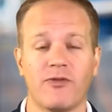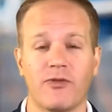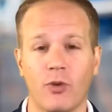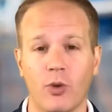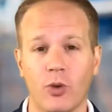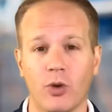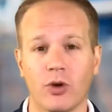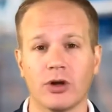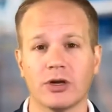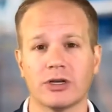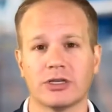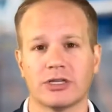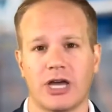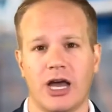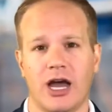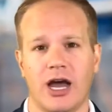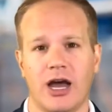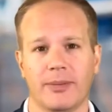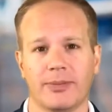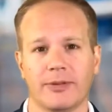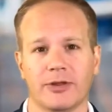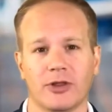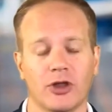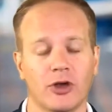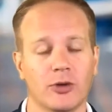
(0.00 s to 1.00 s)
4
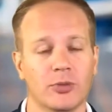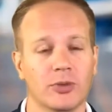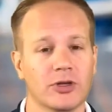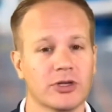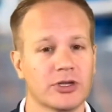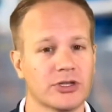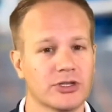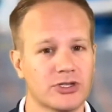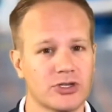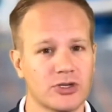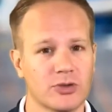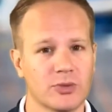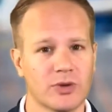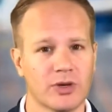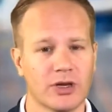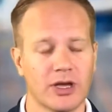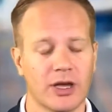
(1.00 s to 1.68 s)
top global consumer